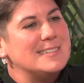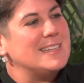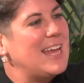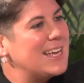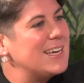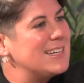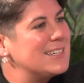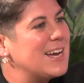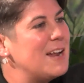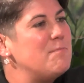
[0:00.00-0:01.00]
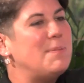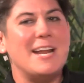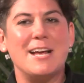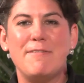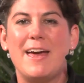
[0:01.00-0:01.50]
like a kind of
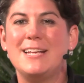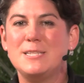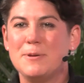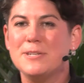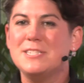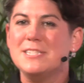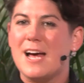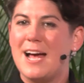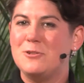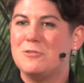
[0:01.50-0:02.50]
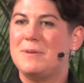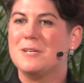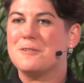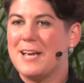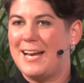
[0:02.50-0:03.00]
butting of heads, because design should be
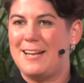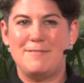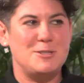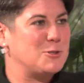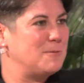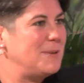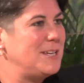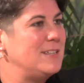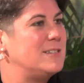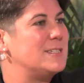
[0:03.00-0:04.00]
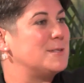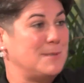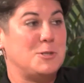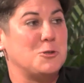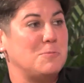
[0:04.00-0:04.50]
creative. It should
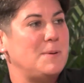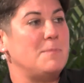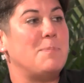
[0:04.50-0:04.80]
be